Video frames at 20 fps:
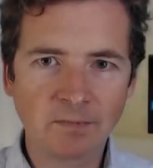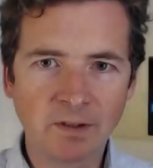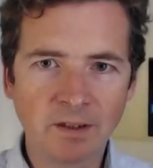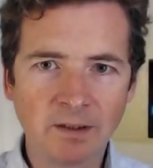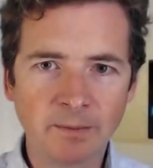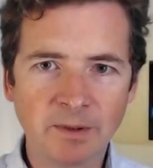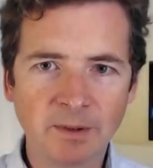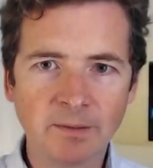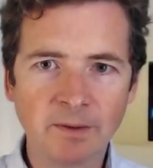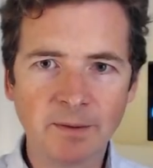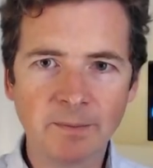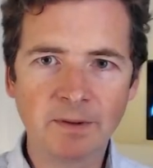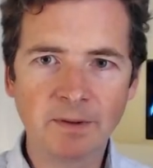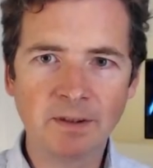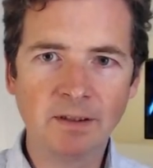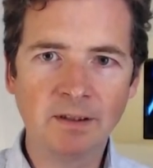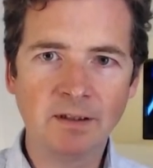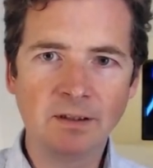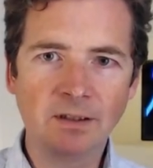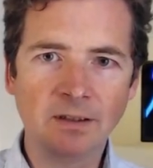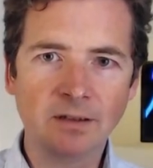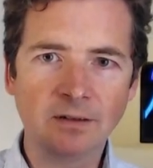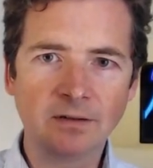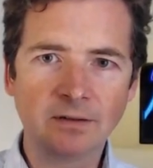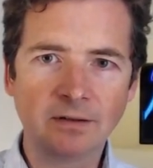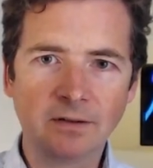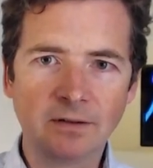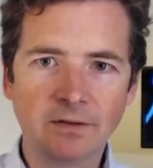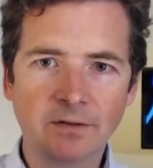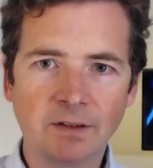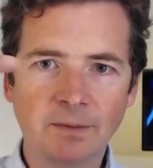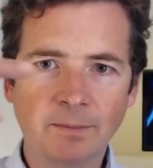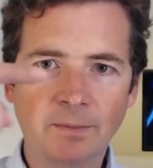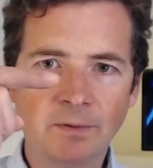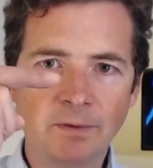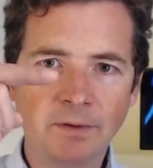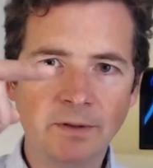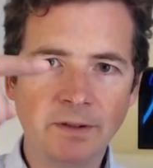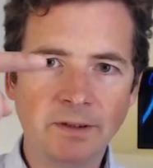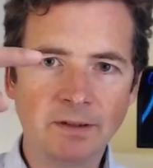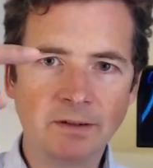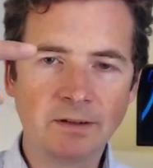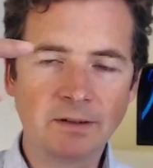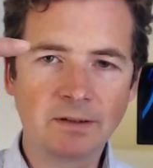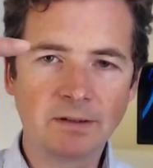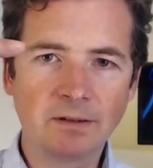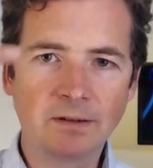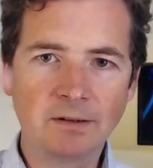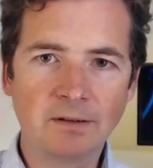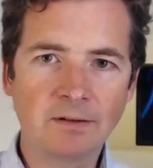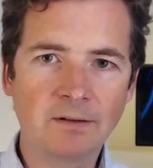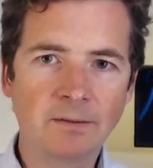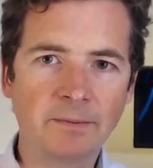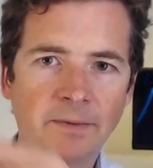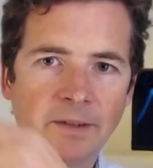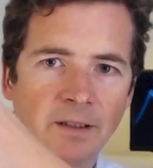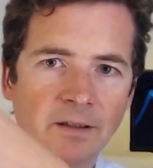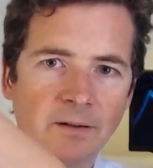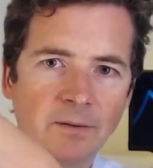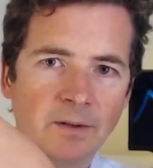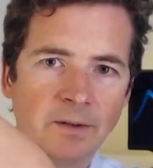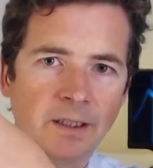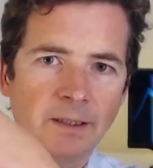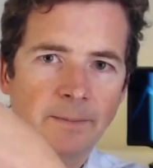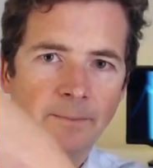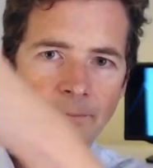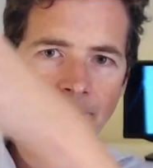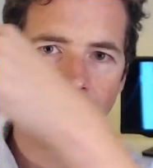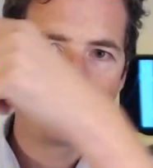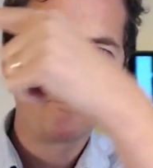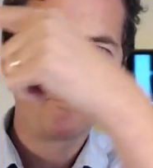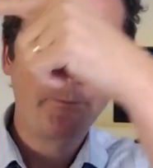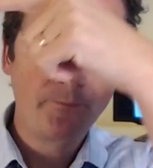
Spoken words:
where am I? I'm up here now. If I point the other way,